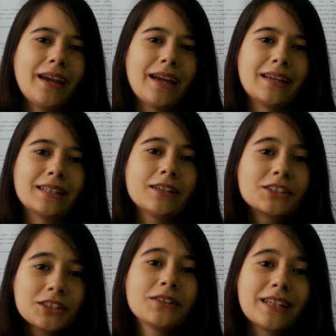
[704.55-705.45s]
And
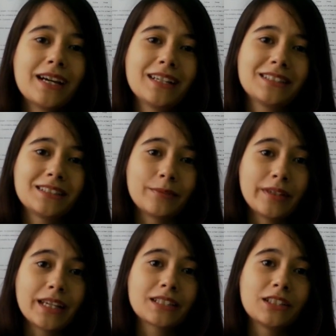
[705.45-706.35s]
I'll see you guys in
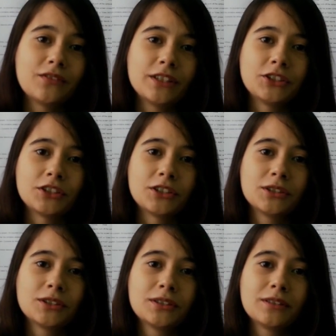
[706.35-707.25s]
my next adventure,
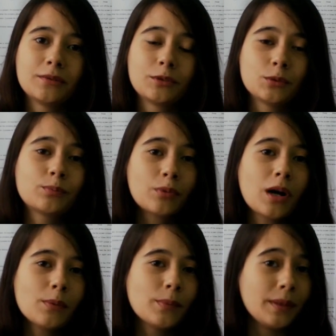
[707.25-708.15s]
which will
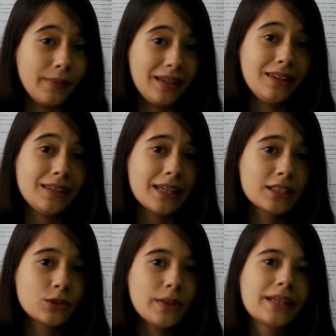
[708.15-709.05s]
probably be
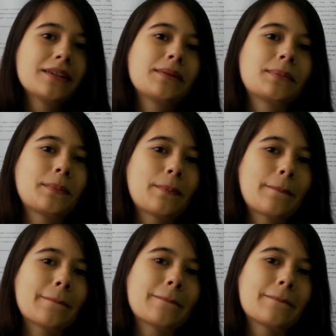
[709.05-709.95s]
next week
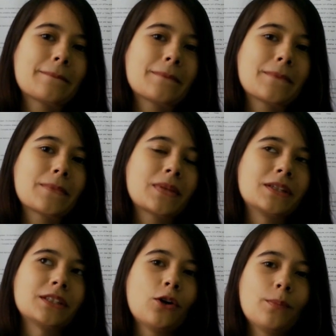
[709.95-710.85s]

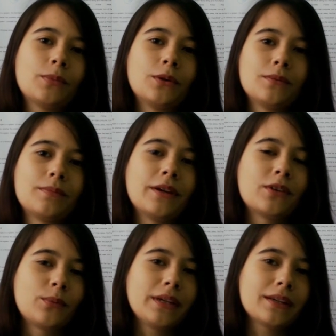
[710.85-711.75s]
because I upload
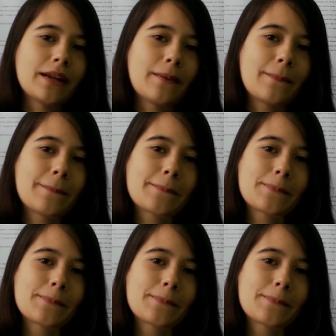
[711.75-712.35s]
every week now.